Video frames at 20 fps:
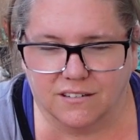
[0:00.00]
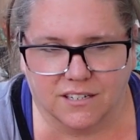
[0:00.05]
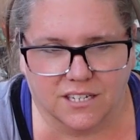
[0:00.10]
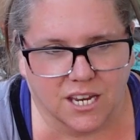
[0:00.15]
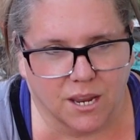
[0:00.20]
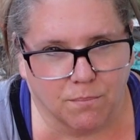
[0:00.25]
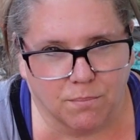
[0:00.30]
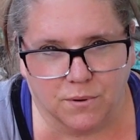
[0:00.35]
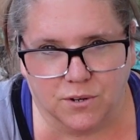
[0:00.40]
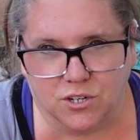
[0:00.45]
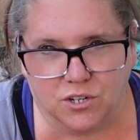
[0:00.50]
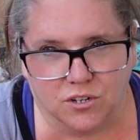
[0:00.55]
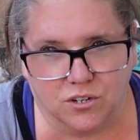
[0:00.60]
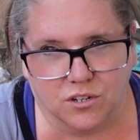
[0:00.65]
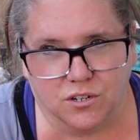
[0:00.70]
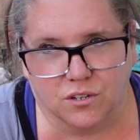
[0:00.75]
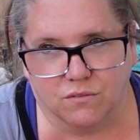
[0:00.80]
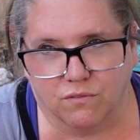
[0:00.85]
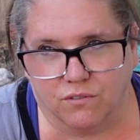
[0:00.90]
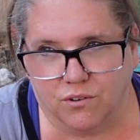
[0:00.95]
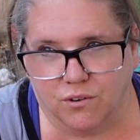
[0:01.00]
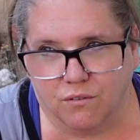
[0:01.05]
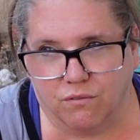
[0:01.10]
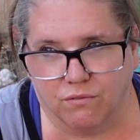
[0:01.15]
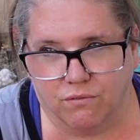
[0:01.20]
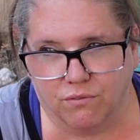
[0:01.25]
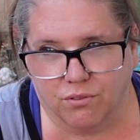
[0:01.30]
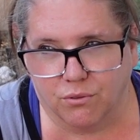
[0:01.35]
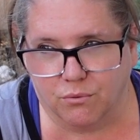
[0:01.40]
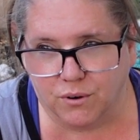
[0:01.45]
temperatures for
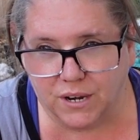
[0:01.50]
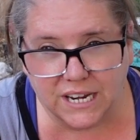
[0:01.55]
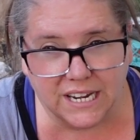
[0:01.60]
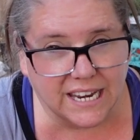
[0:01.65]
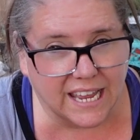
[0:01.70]
3